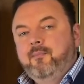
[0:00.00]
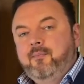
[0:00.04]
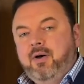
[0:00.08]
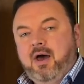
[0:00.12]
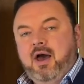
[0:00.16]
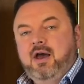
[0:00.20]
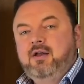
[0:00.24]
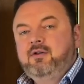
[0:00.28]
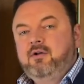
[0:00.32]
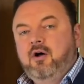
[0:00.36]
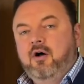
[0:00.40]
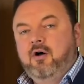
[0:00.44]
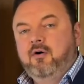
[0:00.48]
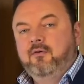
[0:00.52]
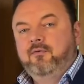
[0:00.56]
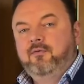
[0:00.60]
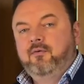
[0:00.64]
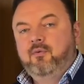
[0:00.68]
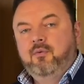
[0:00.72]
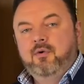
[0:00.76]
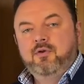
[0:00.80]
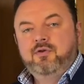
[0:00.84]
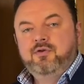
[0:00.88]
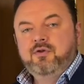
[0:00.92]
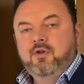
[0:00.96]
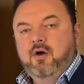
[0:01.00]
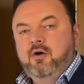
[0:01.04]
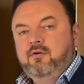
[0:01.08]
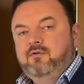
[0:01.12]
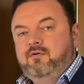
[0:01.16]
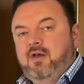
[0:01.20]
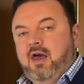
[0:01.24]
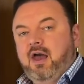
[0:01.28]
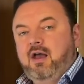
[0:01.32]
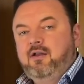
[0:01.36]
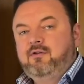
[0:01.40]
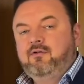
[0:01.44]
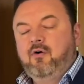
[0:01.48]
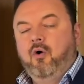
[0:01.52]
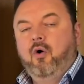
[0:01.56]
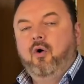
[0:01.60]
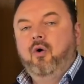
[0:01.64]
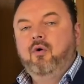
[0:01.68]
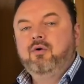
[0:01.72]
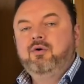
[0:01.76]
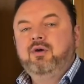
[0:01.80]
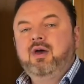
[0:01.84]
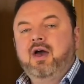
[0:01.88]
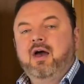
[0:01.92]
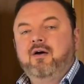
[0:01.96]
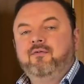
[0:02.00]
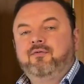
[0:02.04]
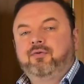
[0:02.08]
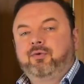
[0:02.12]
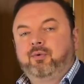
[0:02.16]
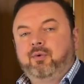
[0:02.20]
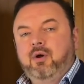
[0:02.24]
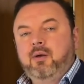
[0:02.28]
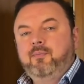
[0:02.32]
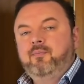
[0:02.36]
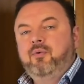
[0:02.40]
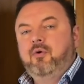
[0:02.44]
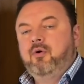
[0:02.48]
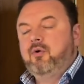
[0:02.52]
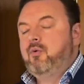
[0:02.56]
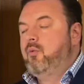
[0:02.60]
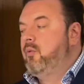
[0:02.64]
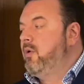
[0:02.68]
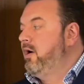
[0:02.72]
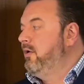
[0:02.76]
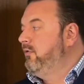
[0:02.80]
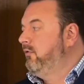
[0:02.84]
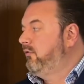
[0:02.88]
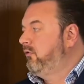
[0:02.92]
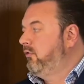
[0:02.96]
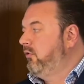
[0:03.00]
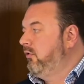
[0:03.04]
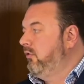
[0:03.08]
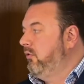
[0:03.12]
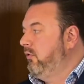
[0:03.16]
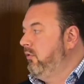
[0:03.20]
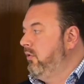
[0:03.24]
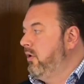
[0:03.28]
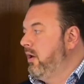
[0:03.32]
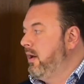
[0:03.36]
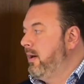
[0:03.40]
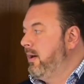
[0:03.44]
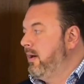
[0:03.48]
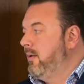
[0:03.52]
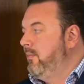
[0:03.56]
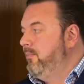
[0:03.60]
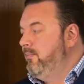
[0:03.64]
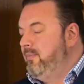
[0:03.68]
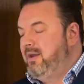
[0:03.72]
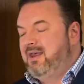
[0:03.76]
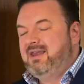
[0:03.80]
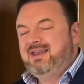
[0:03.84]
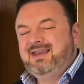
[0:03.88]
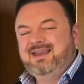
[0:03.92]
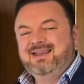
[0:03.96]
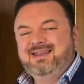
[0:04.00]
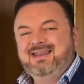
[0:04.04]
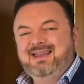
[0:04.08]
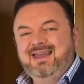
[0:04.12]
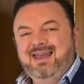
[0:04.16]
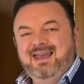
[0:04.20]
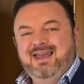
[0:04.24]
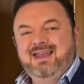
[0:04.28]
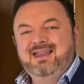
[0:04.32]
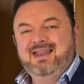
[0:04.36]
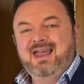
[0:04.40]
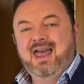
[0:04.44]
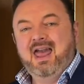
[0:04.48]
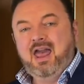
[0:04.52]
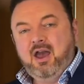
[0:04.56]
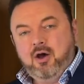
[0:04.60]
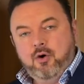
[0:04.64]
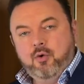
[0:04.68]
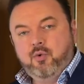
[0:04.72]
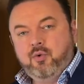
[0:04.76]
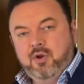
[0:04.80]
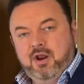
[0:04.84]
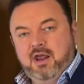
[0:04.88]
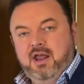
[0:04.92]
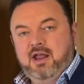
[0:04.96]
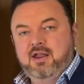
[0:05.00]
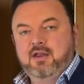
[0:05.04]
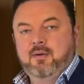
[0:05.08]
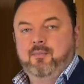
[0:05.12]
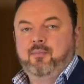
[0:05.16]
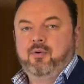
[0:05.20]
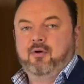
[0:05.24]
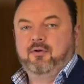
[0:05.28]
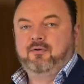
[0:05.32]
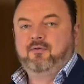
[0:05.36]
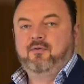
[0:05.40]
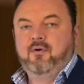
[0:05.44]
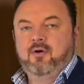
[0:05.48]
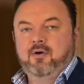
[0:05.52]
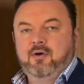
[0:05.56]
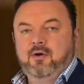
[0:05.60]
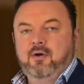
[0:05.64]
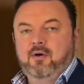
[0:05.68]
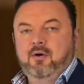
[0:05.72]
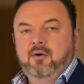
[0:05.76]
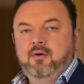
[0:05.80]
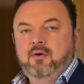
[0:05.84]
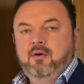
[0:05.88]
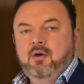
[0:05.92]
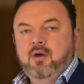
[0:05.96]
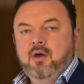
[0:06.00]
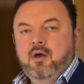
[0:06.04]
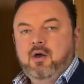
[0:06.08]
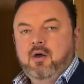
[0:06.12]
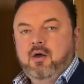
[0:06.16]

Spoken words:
paid off with no debt, or you have 3.12 million in equity in the portfolio,